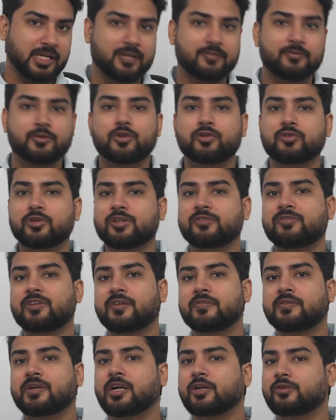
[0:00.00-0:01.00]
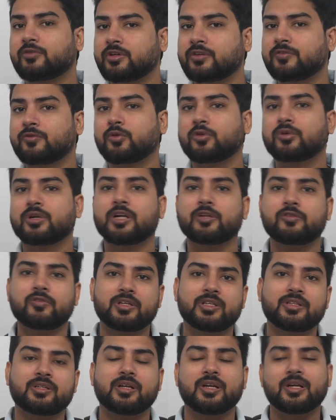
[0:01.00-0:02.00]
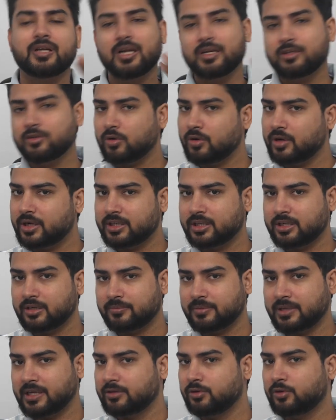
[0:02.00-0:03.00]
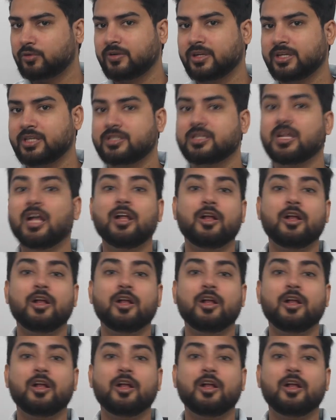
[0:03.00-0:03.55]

If you're 25 grad, 24 grad, 23 grad, go ahead and apply, no worries.